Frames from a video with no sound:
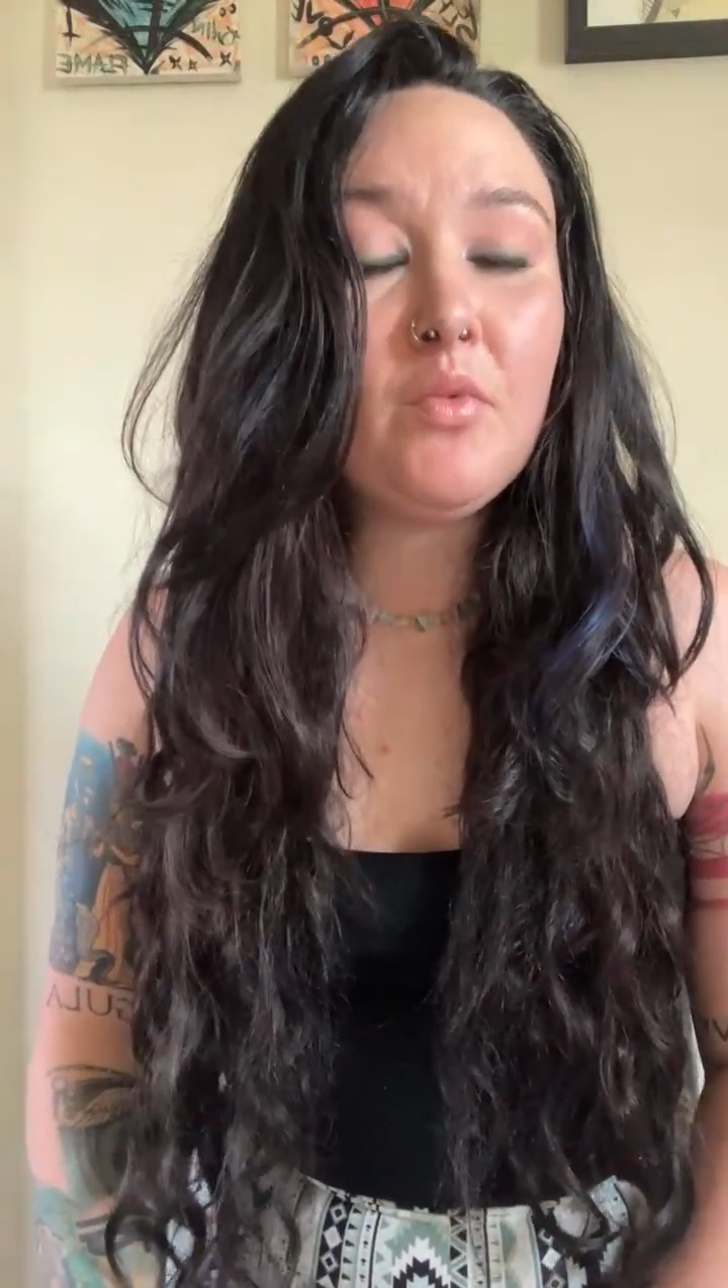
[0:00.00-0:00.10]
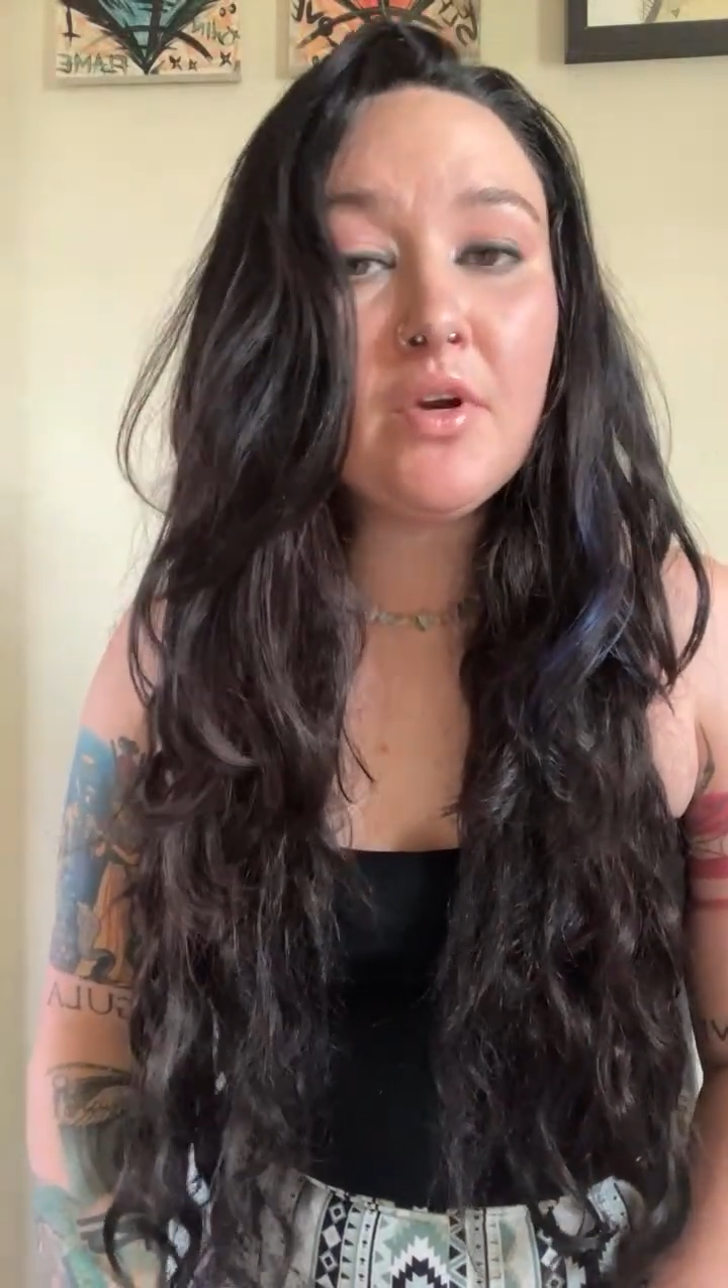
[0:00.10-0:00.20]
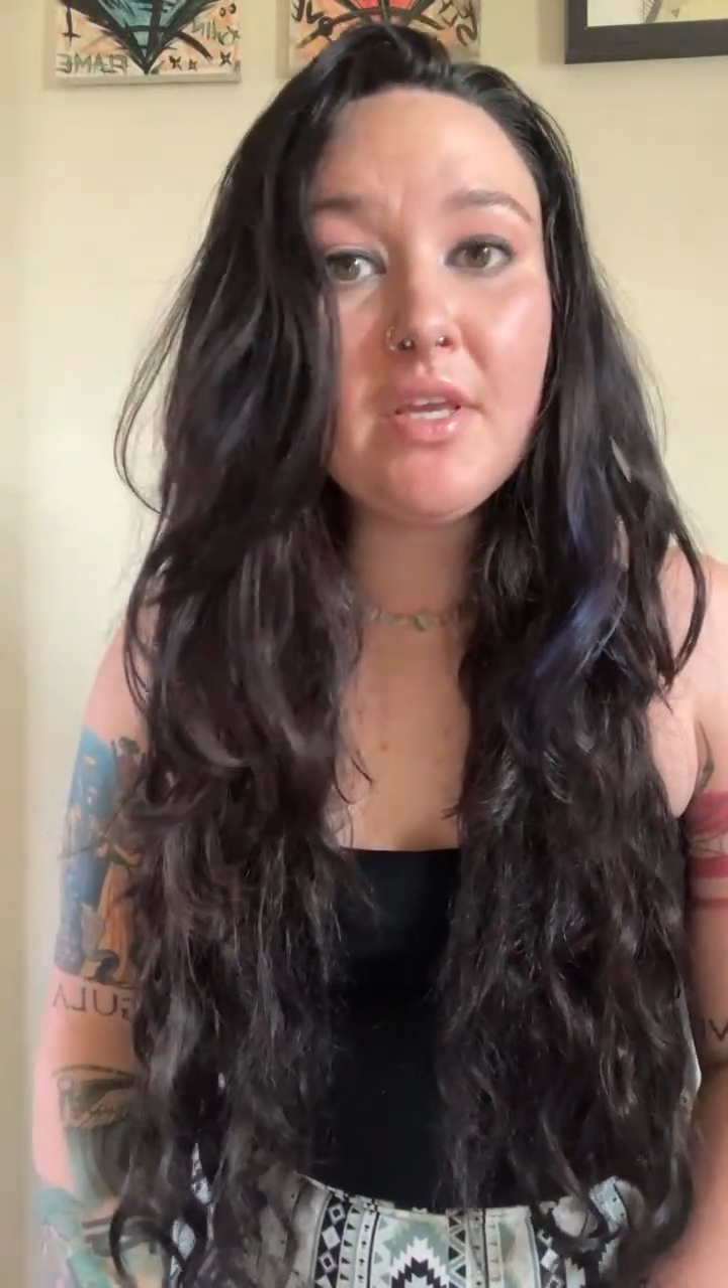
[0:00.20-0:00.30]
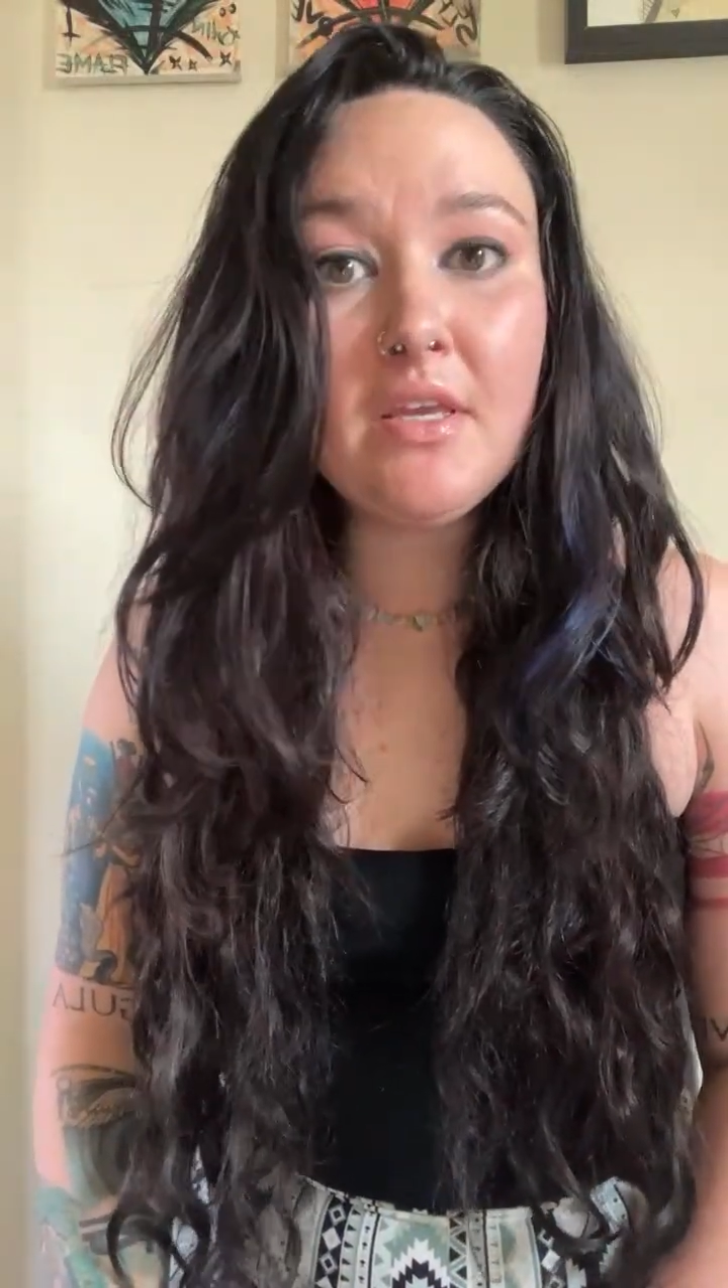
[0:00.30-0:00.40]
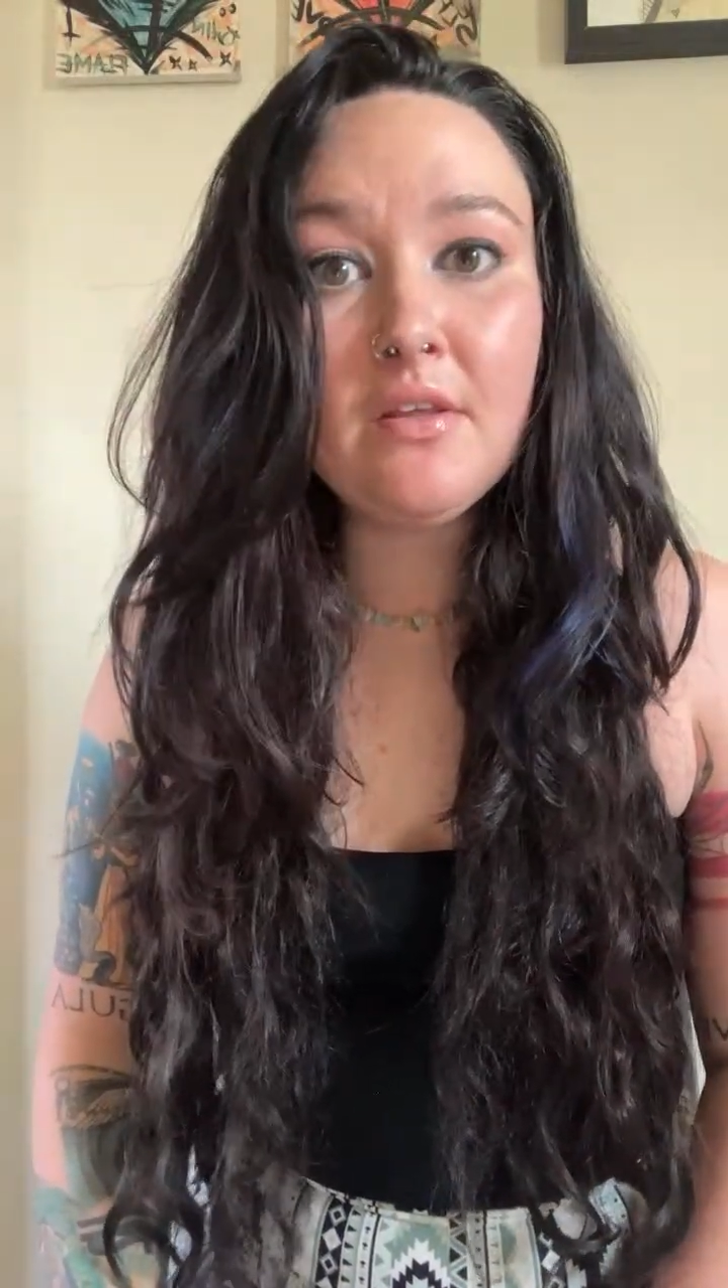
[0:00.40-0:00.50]

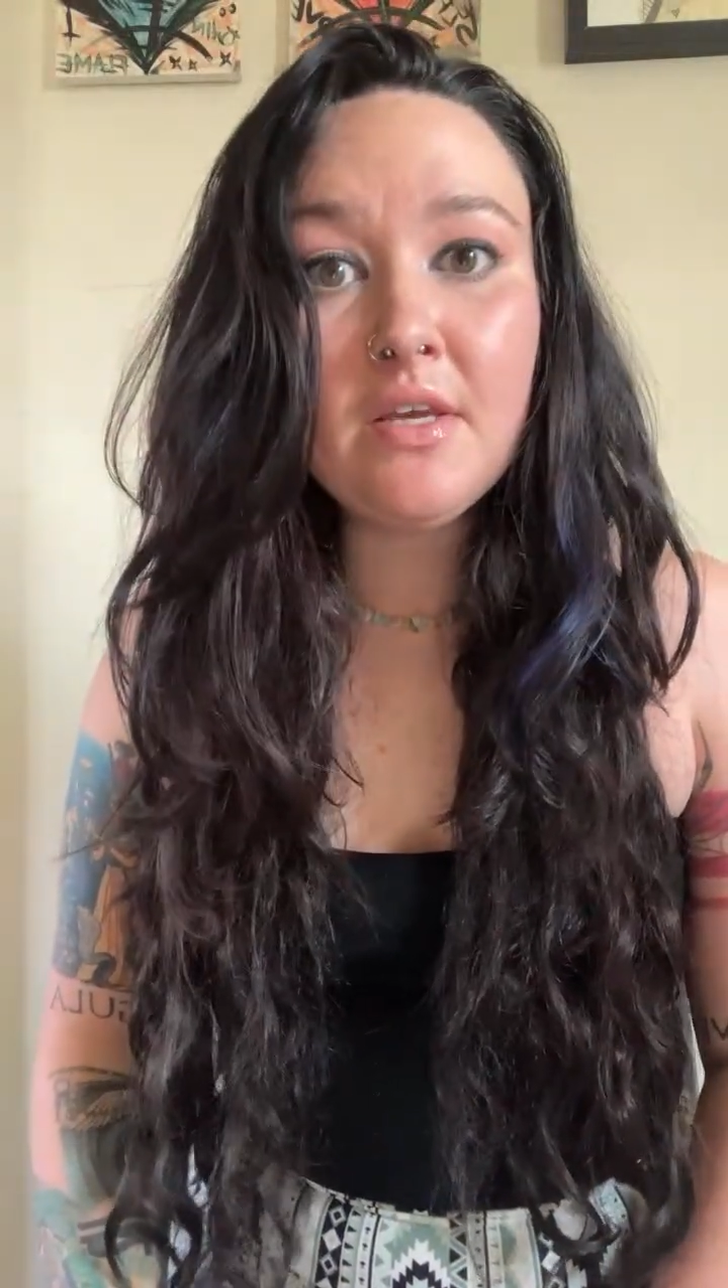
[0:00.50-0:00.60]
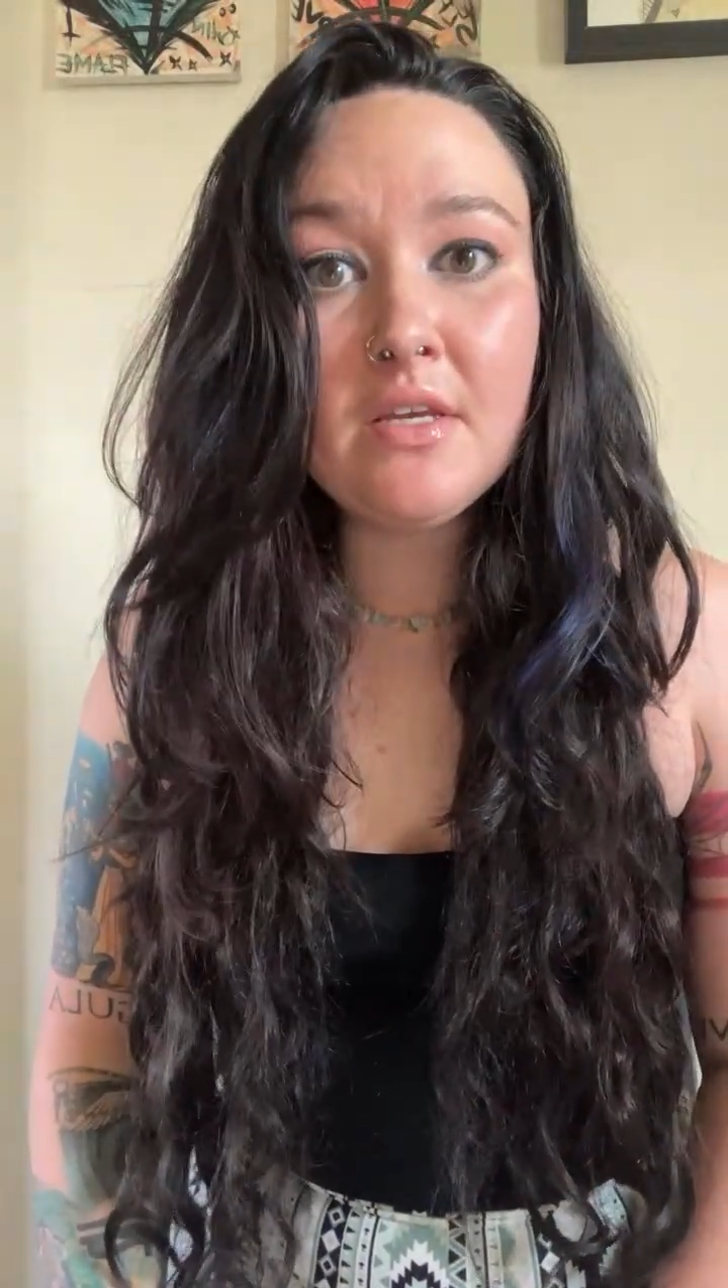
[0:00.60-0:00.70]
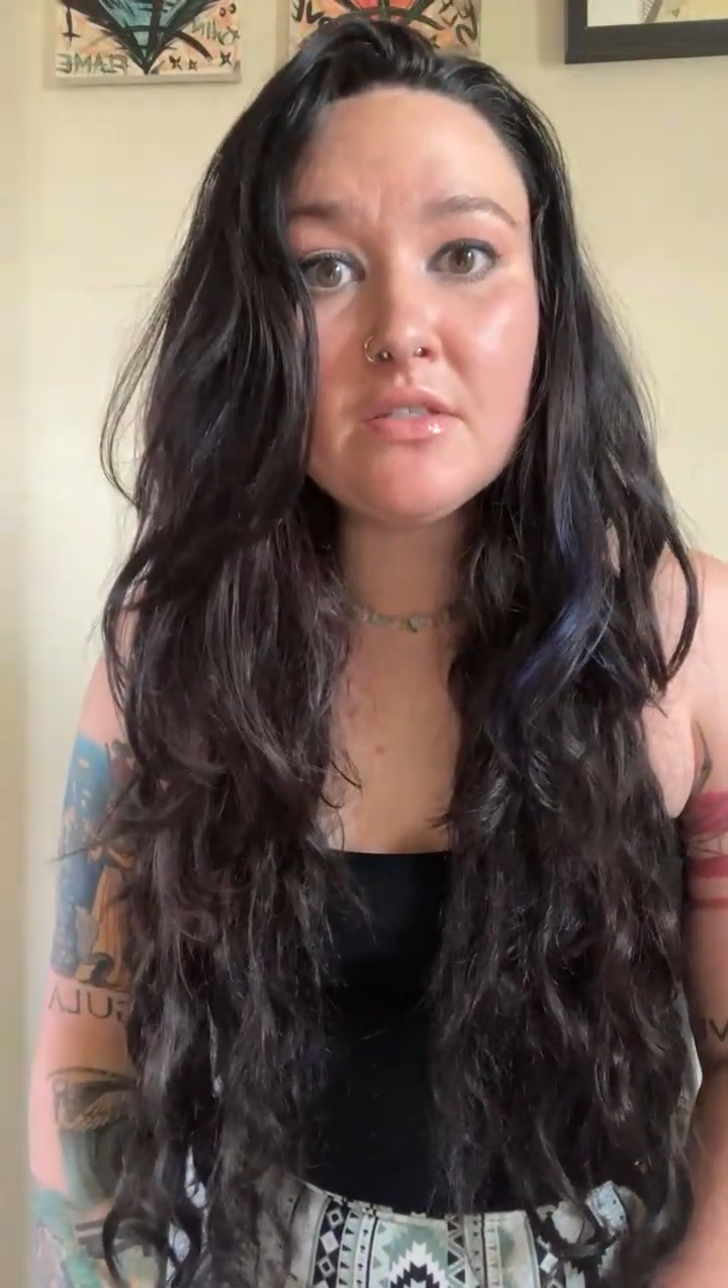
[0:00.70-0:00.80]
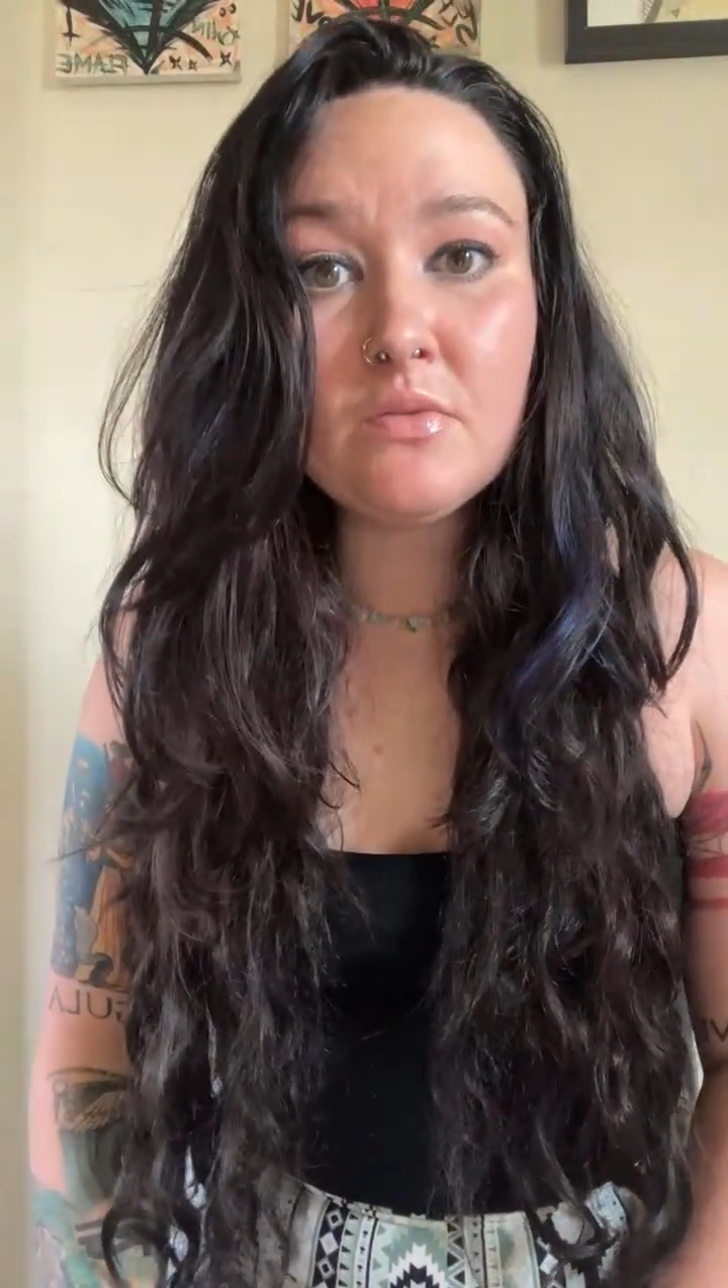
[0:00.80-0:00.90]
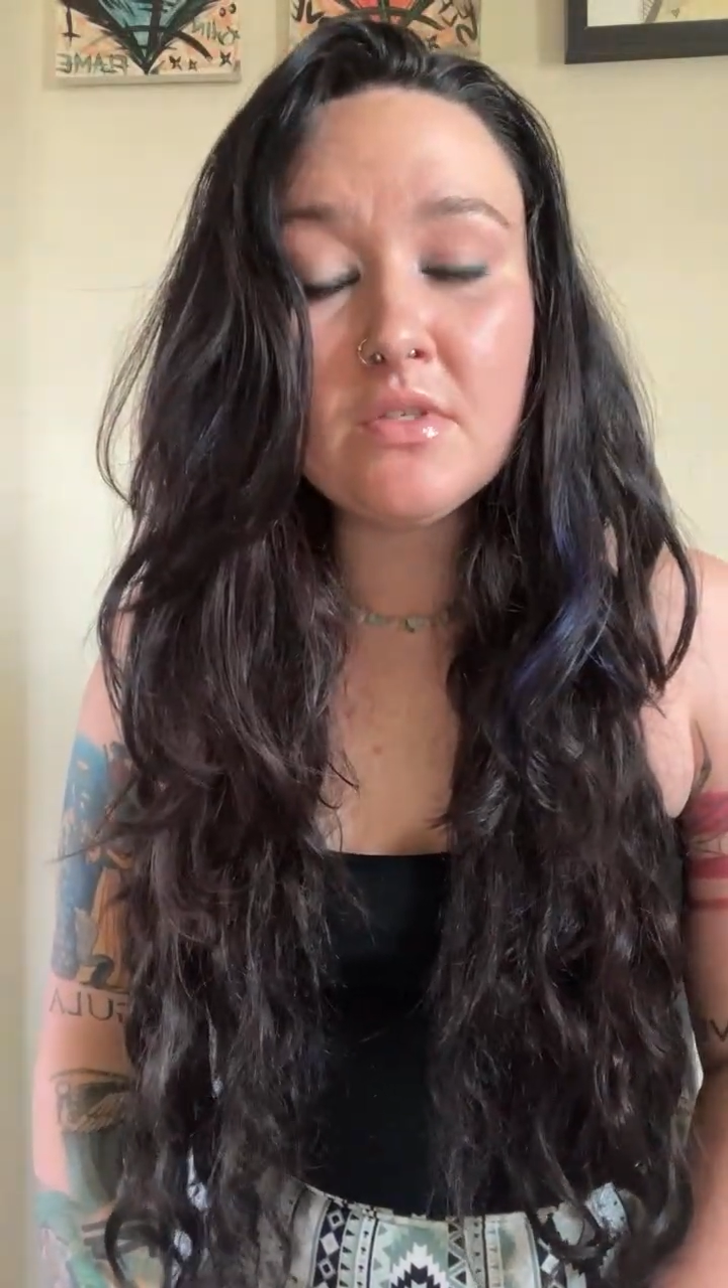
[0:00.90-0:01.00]
more healings